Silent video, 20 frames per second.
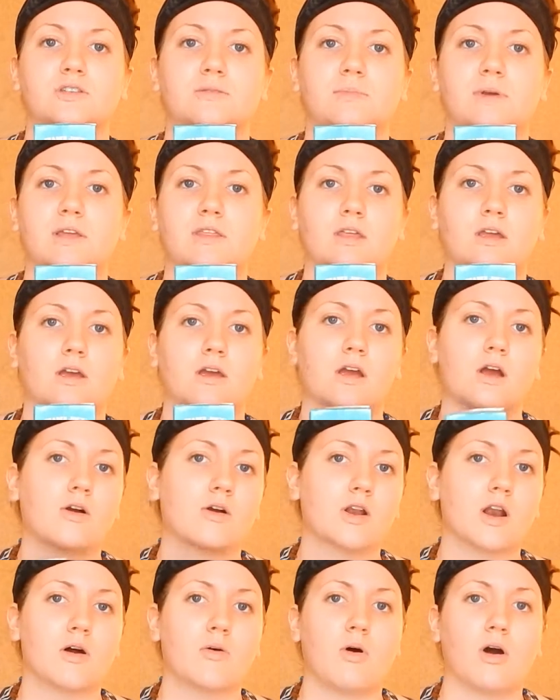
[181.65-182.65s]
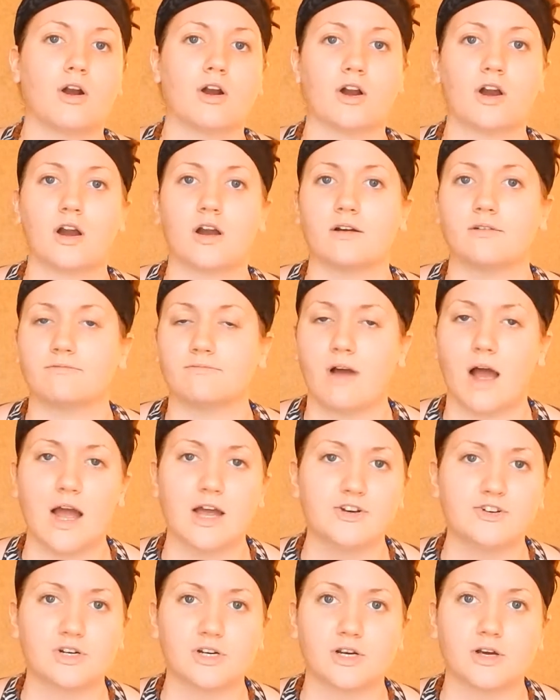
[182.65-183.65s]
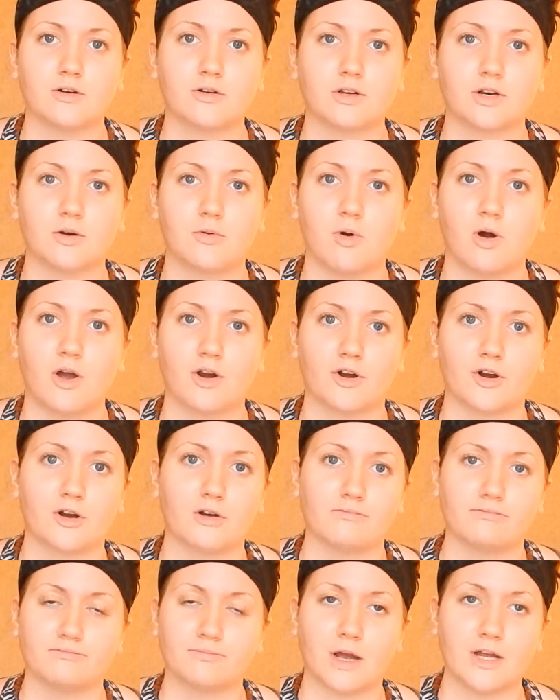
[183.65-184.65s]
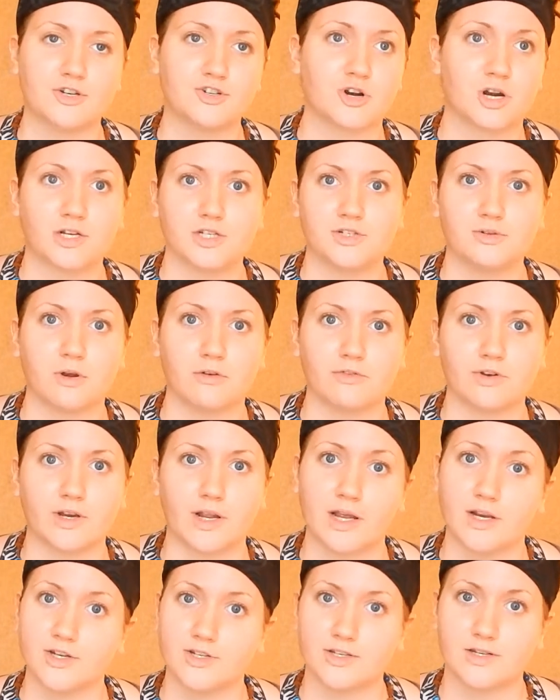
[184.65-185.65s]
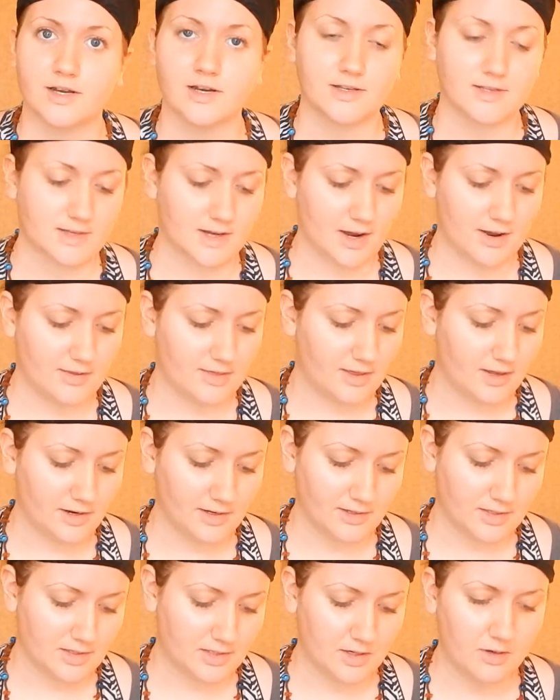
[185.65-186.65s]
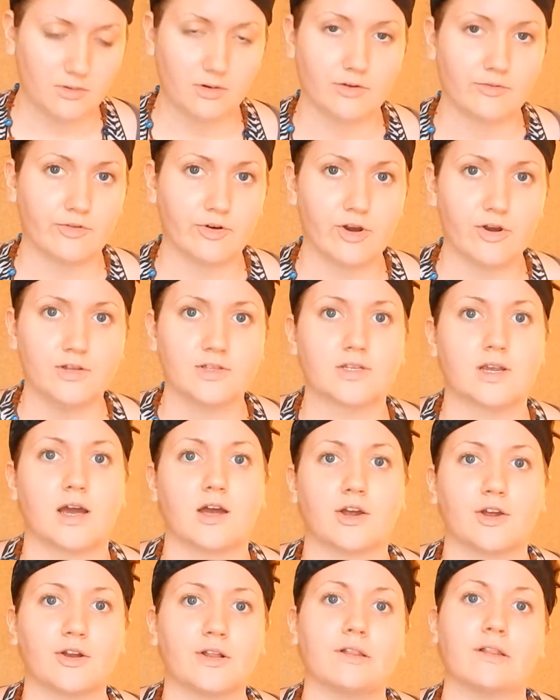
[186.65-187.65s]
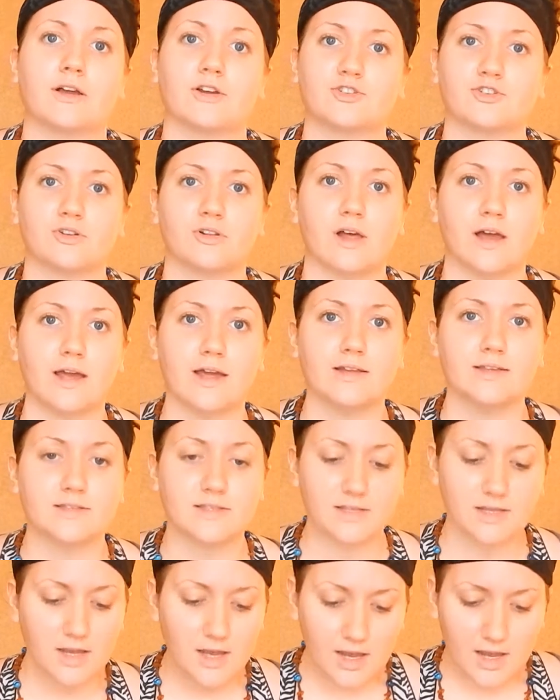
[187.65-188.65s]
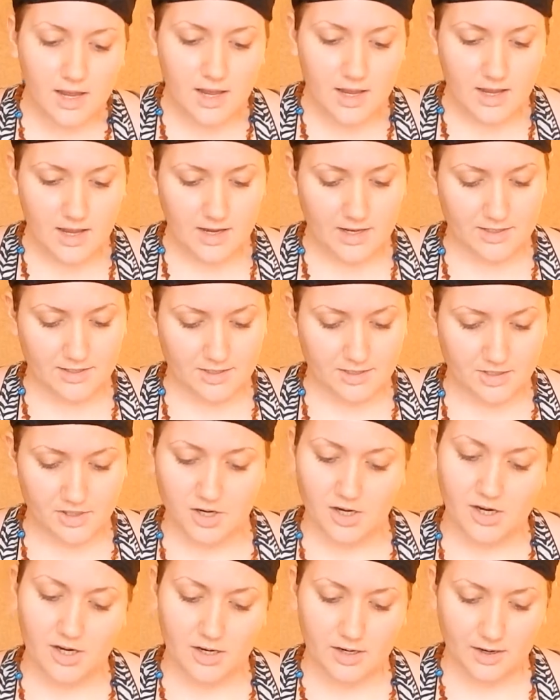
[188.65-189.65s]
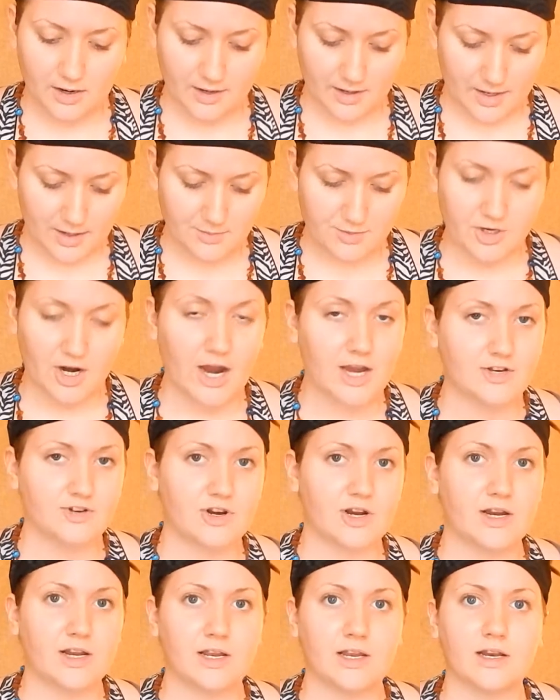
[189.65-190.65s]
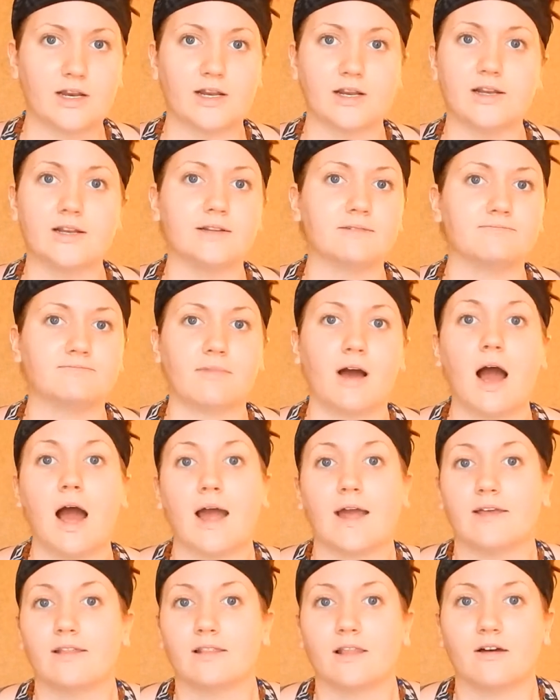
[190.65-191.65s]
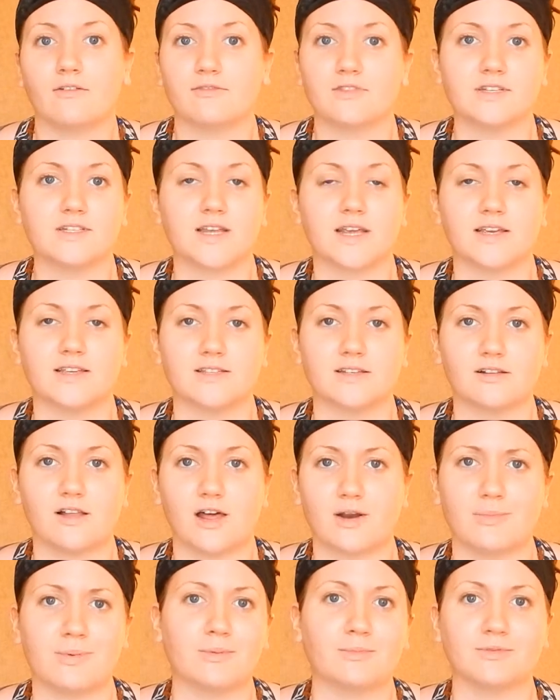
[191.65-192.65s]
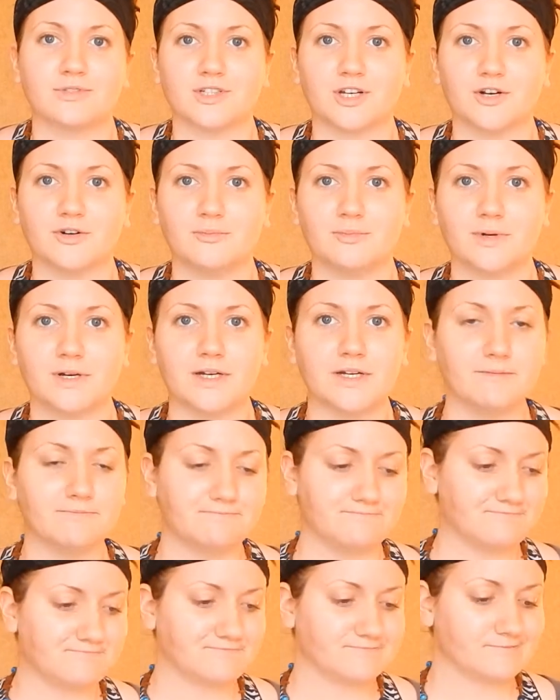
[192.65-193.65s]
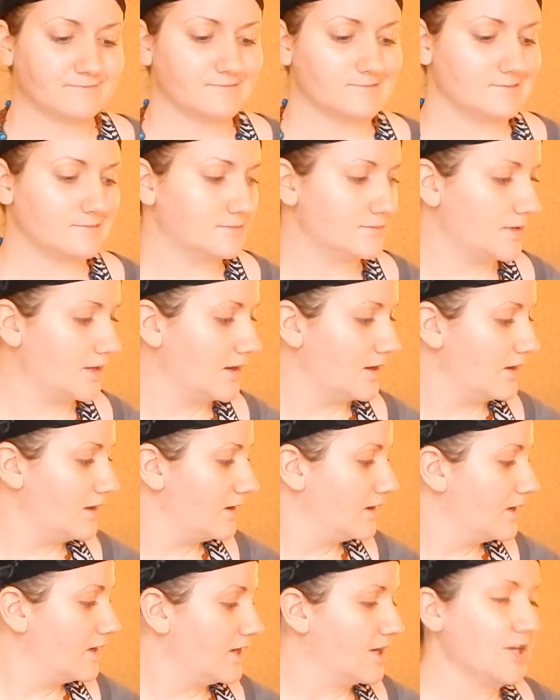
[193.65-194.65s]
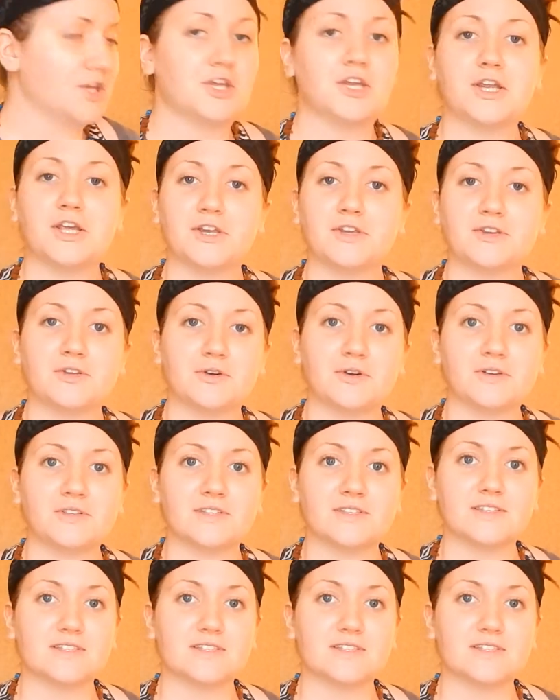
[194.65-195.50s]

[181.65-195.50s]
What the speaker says: a big thing of coconut water. I drink coconut water. I try to every day just because I think it's so good for you. It's got good electrolytes. It's good. It keeps you hydrated, and I love the taste. A lot of people don't, but you need to because it's